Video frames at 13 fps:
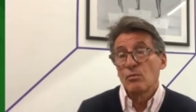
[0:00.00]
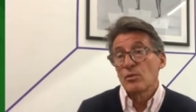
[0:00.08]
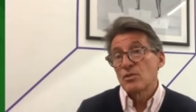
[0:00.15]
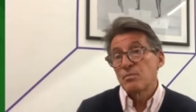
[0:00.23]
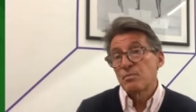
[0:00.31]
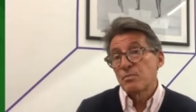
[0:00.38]

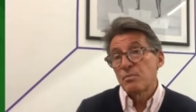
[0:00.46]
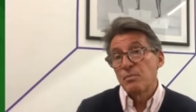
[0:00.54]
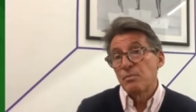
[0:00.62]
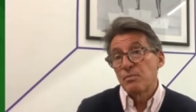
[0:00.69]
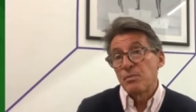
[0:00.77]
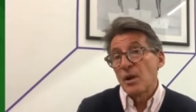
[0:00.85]
was
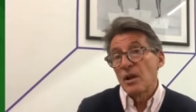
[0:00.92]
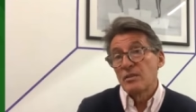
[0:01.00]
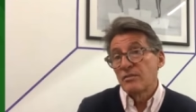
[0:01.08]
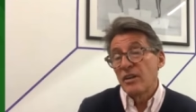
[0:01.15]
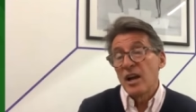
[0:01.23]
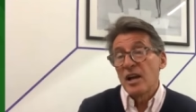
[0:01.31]

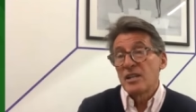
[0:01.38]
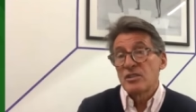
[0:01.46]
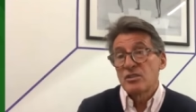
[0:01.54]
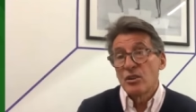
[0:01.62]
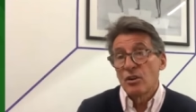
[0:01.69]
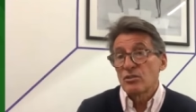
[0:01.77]

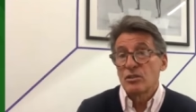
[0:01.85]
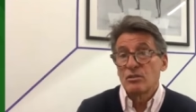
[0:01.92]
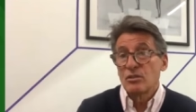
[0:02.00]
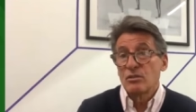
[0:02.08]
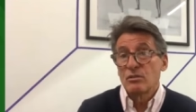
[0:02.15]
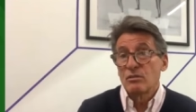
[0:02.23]
advised not
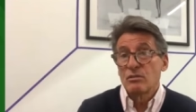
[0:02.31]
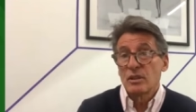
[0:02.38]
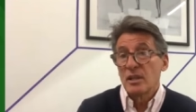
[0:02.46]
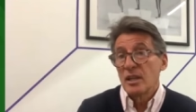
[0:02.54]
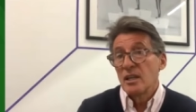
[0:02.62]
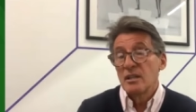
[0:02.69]
to do
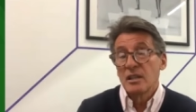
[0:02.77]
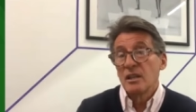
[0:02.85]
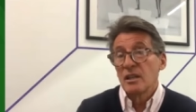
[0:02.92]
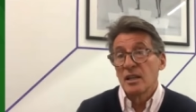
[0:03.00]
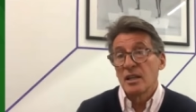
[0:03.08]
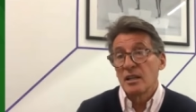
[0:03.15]
in
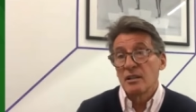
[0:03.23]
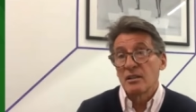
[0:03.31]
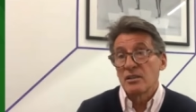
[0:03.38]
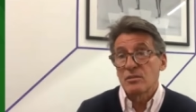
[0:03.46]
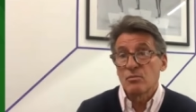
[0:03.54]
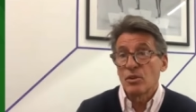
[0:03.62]
the early
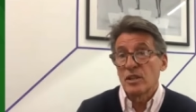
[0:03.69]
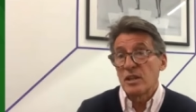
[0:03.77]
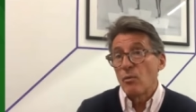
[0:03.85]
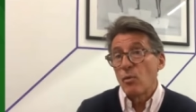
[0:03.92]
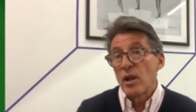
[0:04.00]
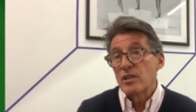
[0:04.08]
years what
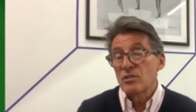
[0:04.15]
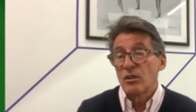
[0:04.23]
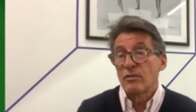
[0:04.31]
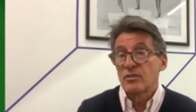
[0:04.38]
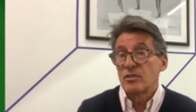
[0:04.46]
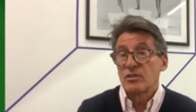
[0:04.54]
he
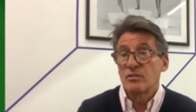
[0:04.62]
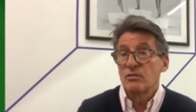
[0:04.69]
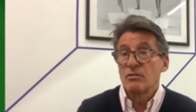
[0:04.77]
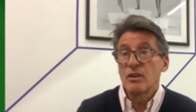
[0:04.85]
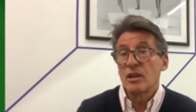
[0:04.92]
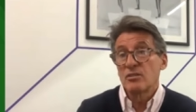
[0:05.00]
went off to
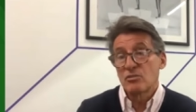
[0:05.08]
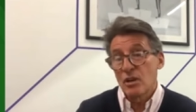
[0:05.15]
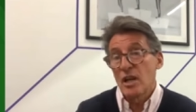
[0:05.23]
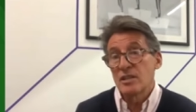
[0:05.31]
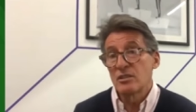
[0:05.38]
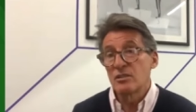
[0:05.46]
do and
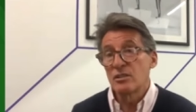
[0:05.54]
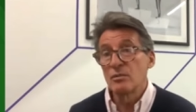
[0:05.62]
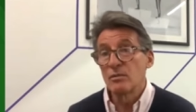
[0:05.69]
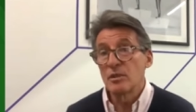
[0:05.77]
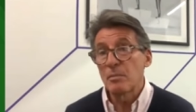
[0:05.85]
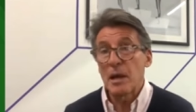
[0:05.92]
tried to
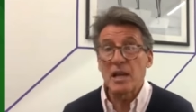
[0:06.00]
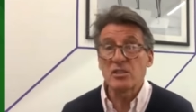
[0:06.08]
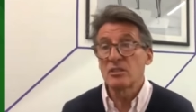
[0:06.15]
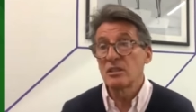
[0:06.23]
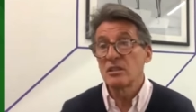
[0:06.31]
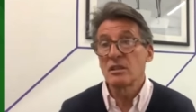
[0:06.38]
do with a
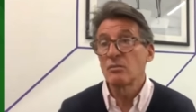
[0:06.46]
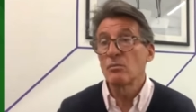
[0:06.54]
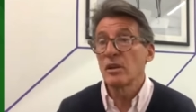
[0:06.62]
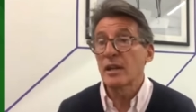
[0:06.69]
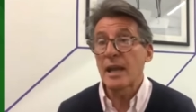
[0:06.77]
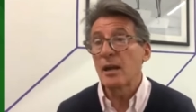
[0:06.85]
passion. It didn't
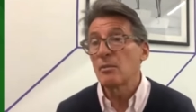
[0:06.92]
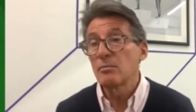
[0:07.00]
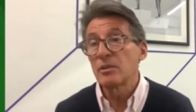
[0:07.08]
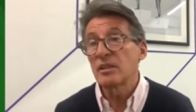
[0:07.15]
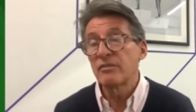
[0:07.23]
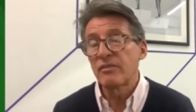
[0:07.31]
work
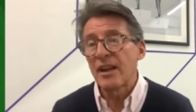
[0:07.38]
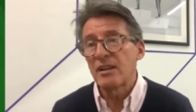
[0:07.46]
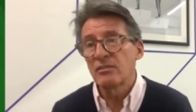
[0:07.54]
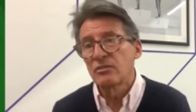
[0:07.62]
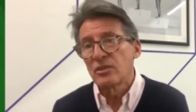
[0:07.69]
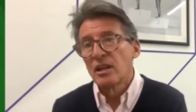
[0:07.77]
out, but he
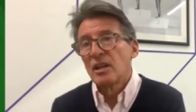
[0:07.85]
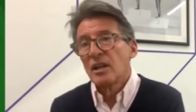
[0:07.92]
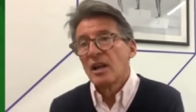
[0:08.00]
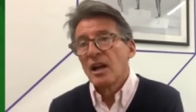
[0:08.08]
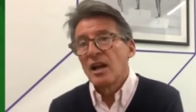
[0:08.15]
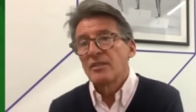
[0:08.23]
found
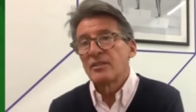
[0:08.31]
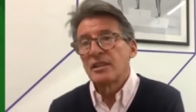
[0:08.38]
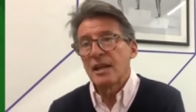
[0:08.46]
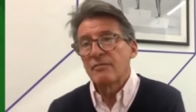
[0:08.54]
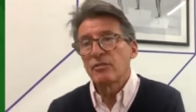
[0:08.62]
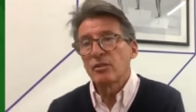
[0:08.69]

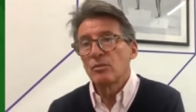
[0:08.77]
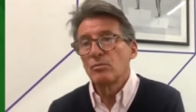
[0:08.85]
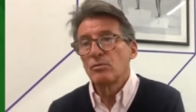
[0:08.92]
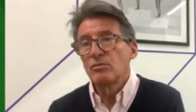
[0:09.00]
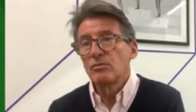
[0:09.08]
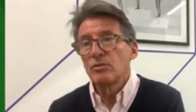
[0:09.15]
other
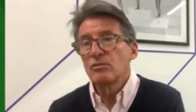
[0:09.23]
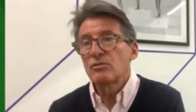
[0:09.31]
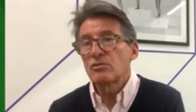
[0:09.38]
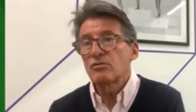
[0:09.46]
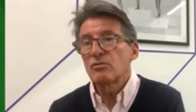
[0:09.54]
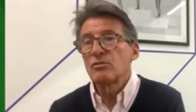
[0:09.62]
navigable
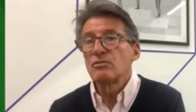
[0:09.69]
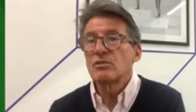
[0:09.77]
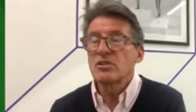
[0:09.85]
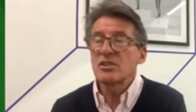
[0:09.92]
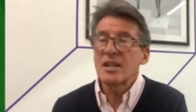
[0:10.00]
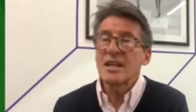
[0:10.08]
routes through
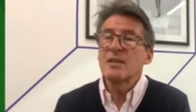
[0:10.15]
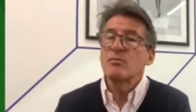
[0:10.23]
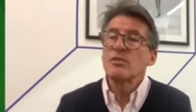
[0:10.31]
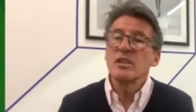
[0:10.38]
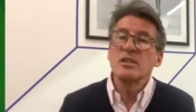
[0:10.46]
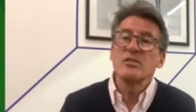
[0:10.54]
to stay
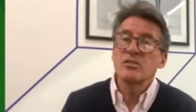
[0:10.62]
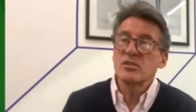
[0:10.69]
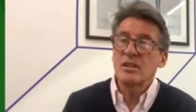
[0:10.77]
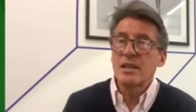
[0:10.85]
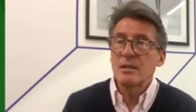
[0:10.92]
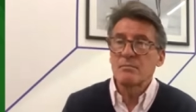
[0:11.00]
within the
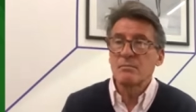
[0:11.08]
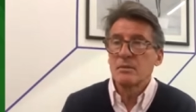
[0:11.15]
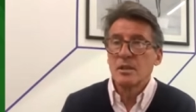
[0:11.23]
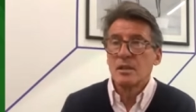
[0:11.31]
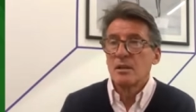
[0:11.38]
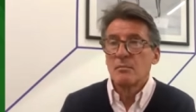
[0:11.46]
same,
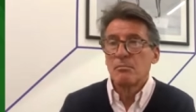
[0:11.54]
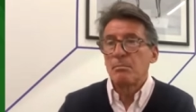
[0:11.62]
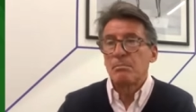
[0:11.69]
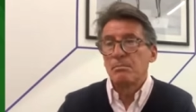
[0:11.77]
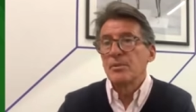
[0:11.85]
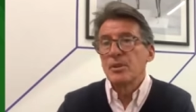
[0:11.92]

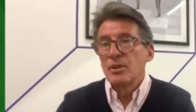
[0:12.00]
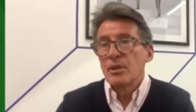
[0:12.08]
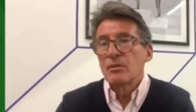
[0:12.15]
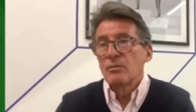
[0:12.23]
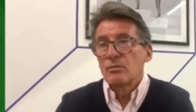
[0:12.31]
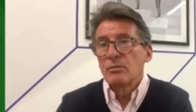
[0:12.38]
you
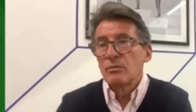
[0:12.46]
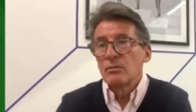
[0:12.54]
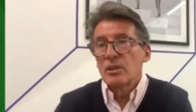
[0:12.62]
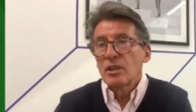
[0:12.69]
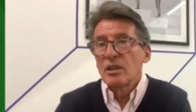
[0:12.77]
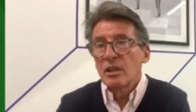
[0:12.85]
know,
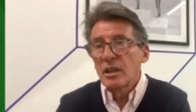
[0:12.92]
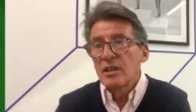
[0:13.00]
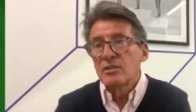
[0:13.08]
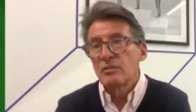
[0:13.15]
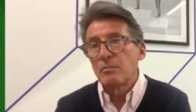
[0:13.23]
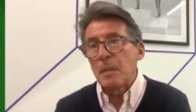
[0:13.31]

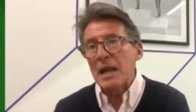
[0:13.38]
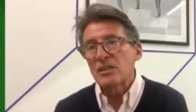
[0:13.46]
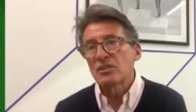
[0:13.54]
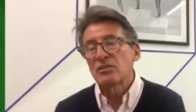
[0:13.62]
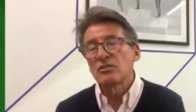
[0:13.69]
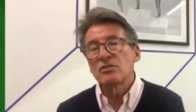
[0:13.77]
curtilage of
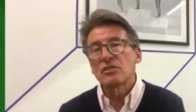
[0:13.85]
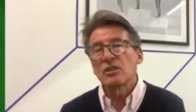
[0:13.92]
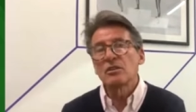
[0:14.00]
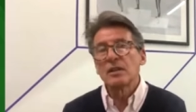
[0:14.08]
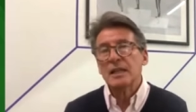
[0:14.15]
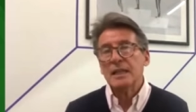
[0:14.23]
passion.
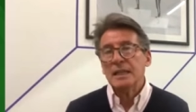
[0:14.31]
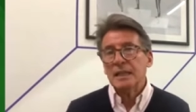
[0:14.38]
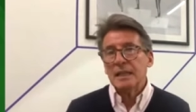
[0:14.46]
So